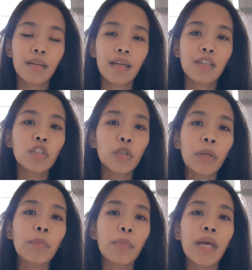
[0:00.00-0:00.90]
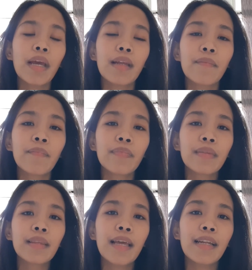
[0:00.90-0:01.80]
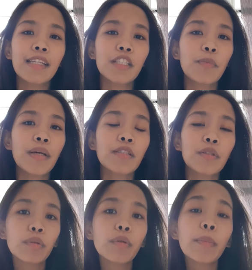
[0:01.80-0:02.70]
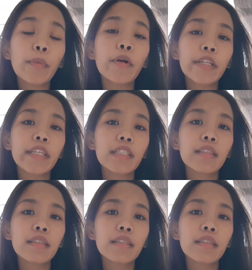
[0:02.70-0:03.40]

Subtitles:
extreme pain, then it's best to report it.